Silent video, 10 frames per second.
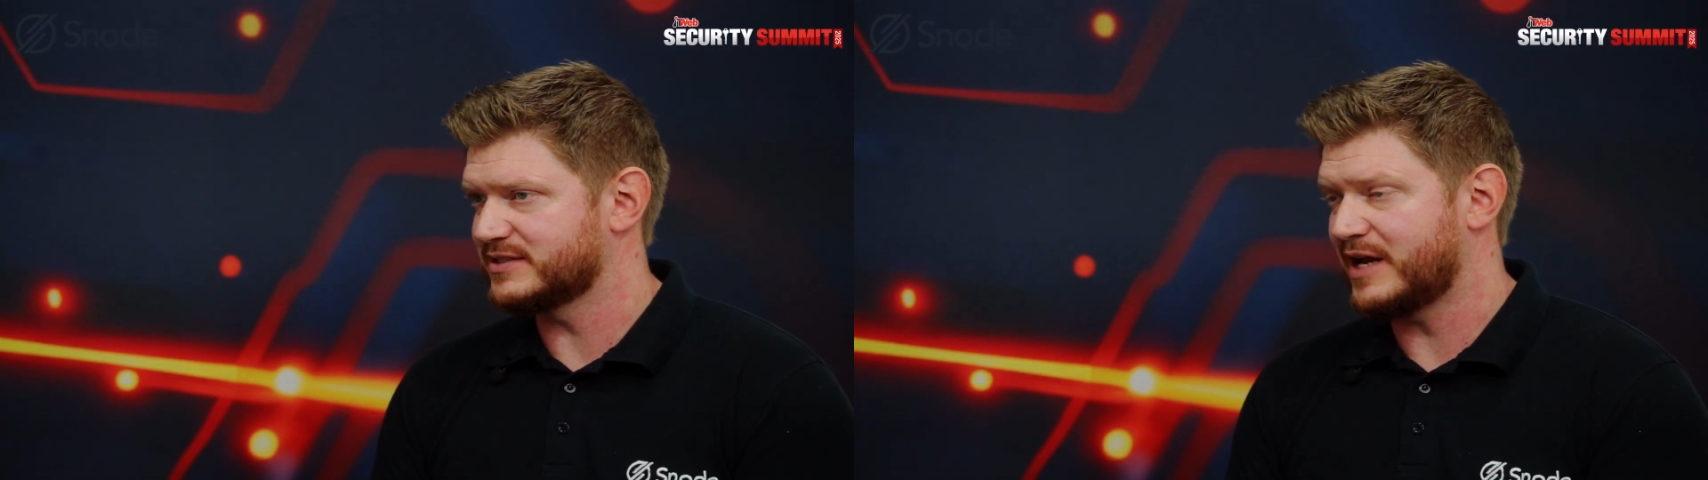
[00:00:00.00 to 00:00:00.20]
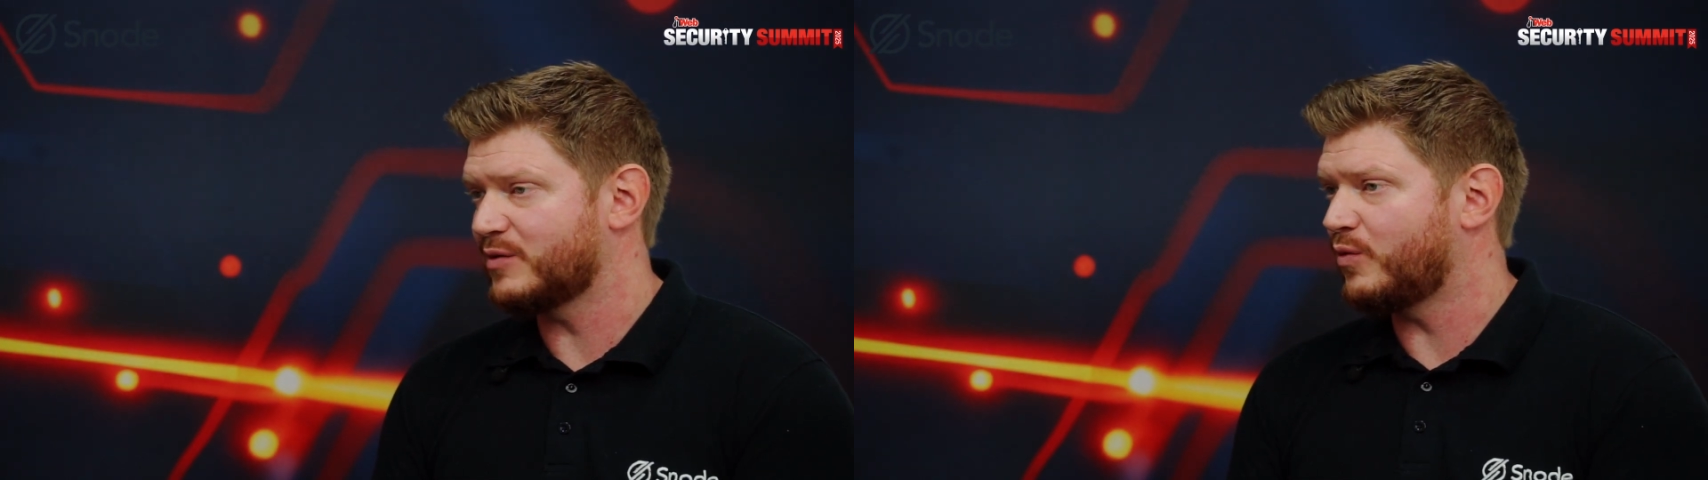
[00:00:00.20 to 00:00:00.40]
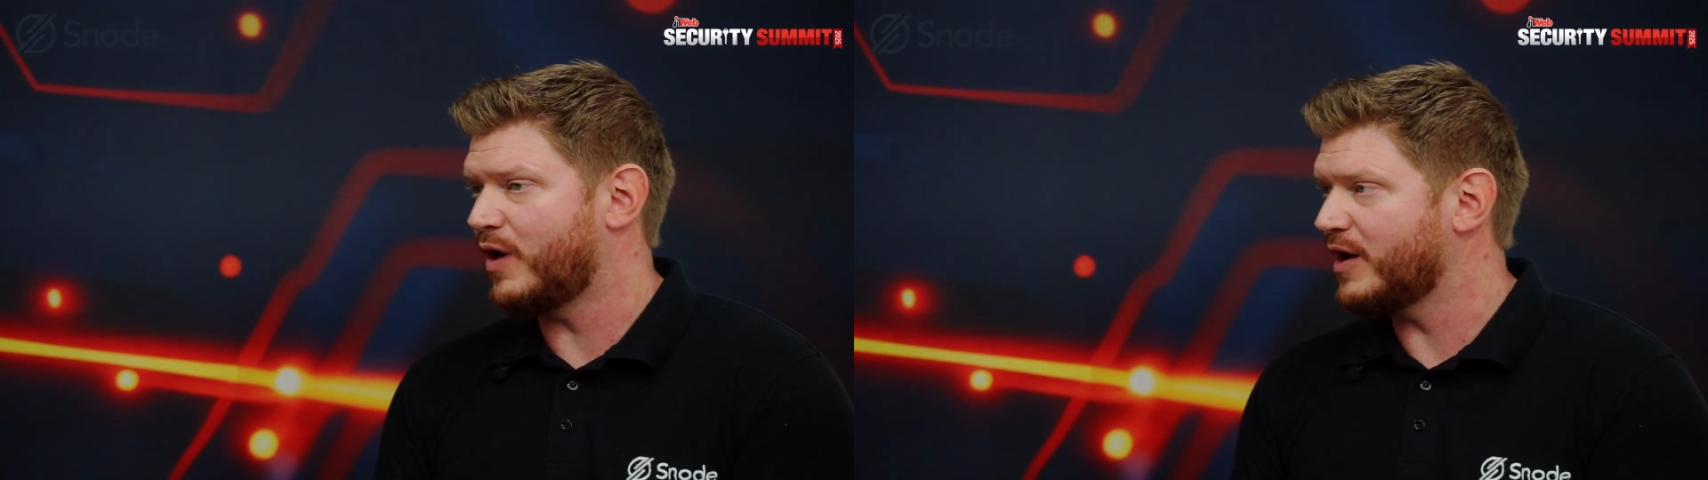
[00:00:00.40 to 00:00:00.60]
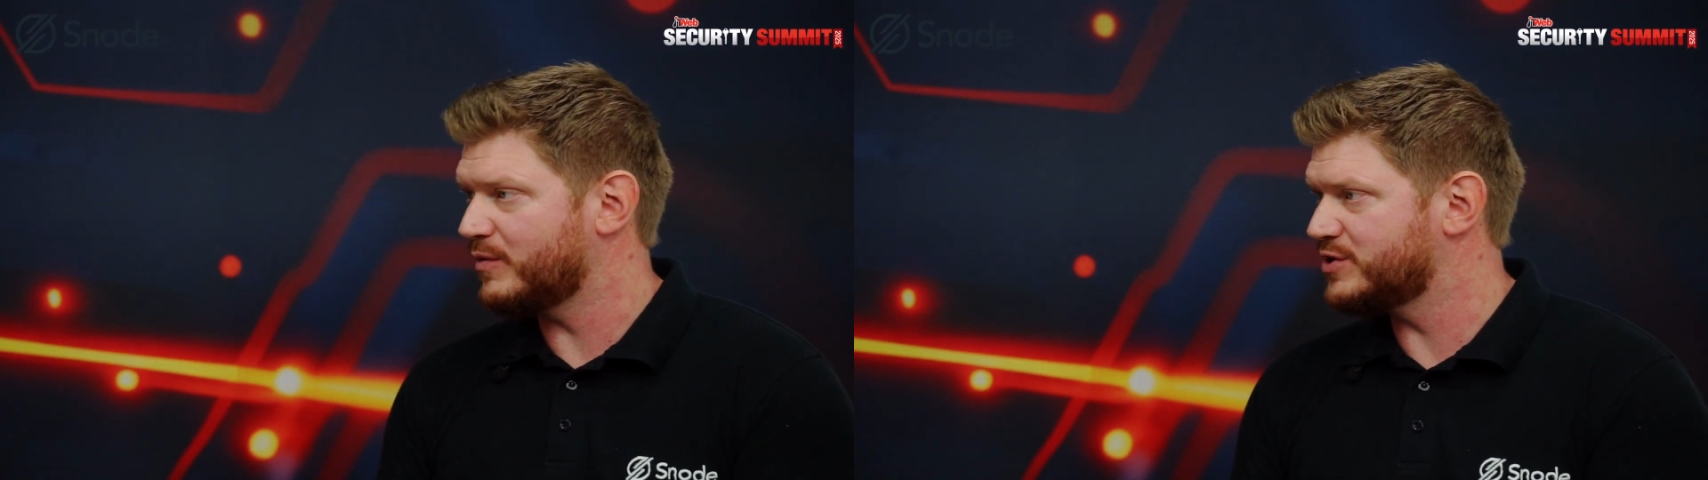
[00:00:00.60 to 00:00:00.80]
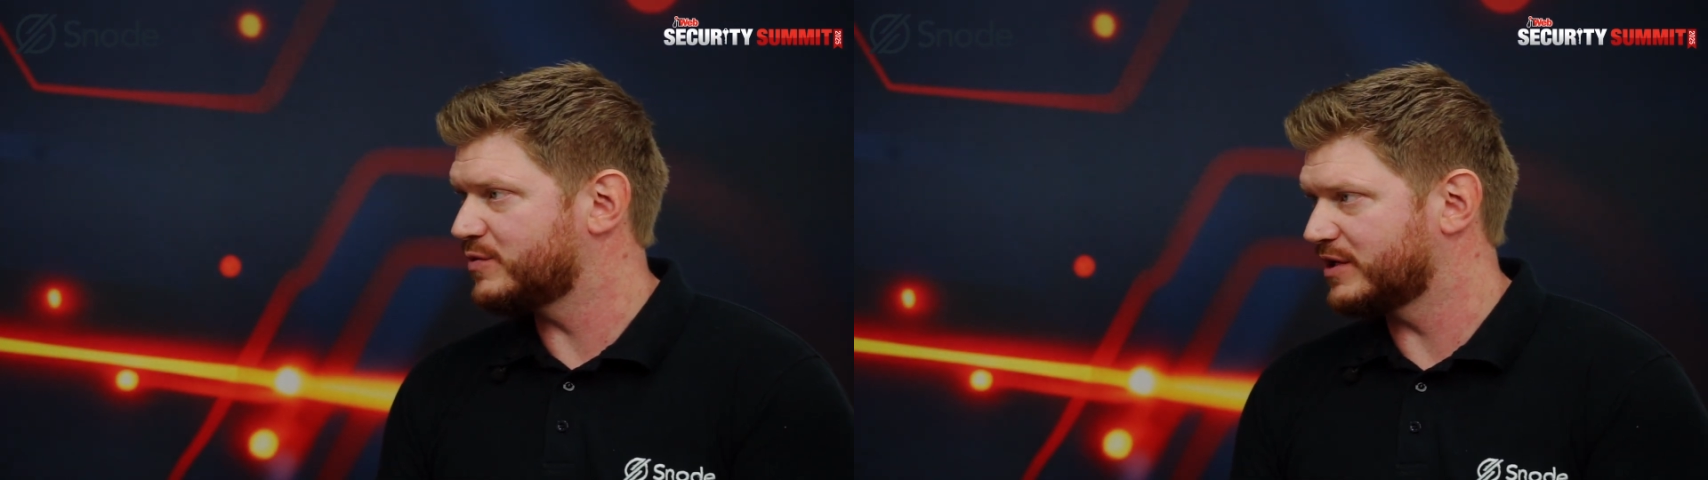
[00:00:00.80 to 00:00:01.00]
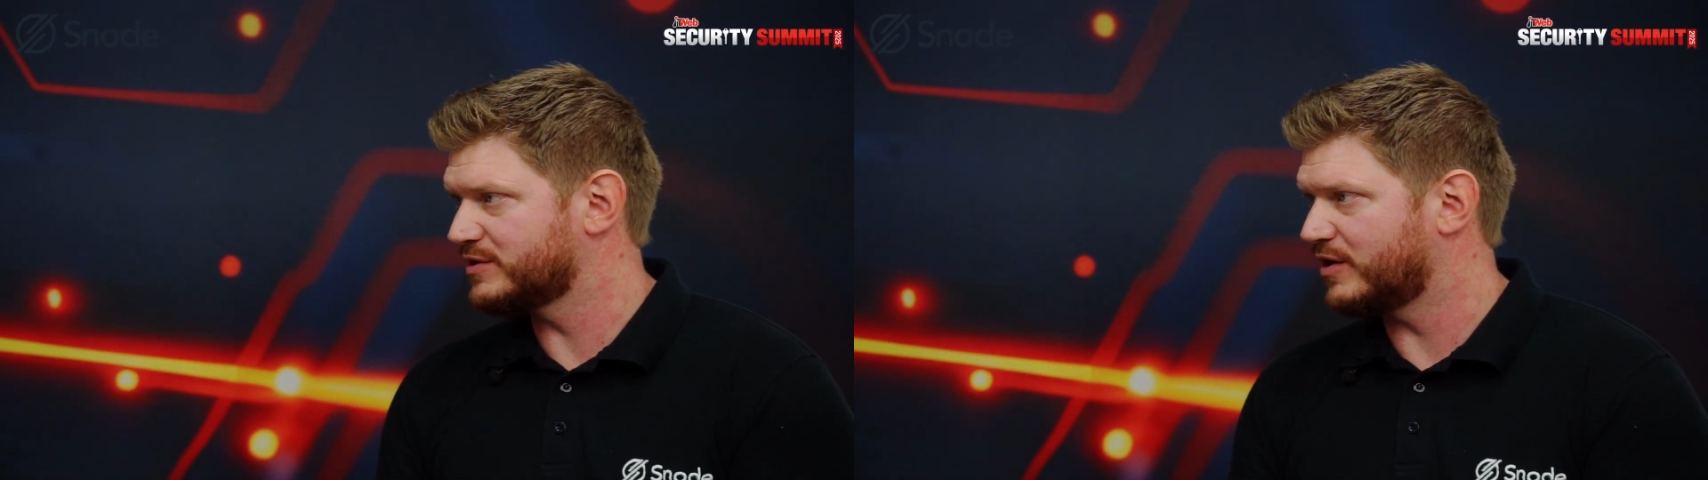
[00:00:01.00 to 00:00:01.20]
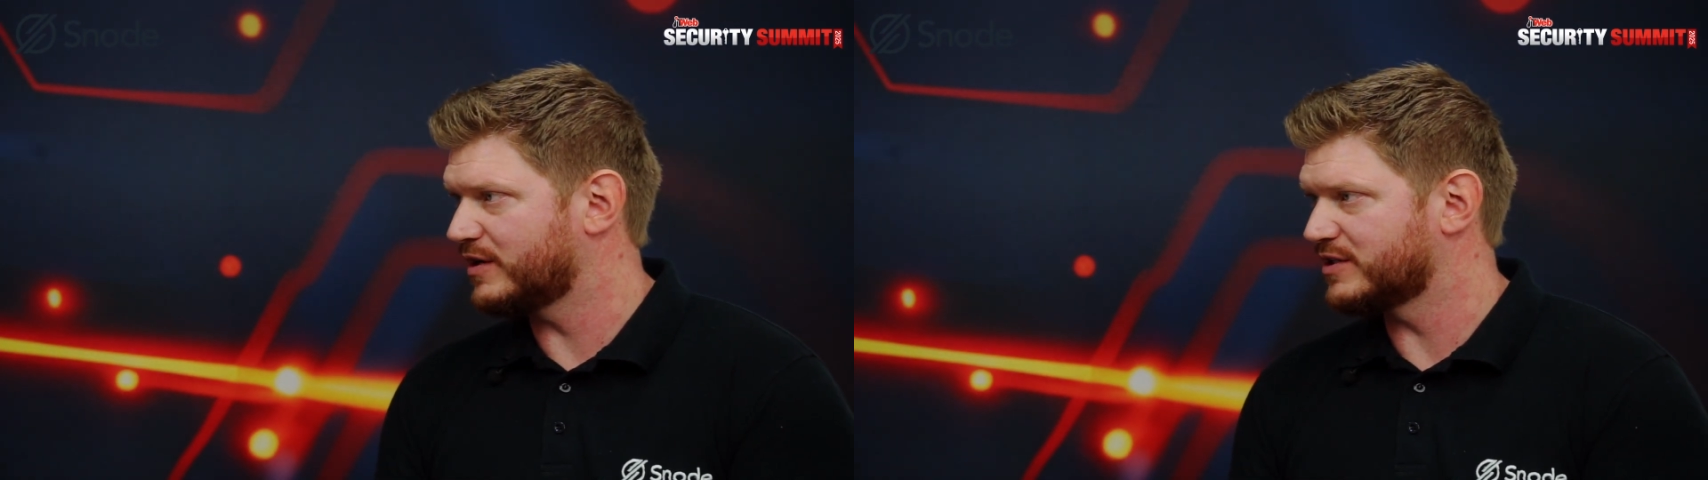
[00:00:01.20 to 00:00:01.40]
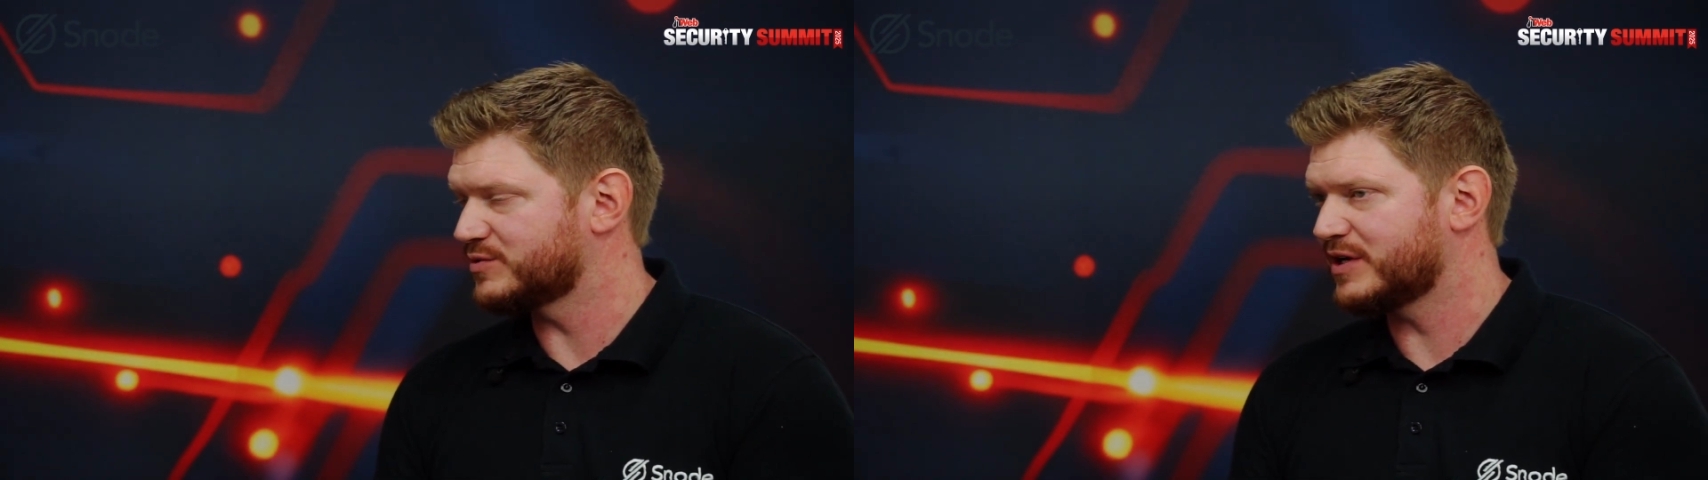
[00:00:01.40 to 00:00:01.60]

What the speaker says: And why would you want to target us?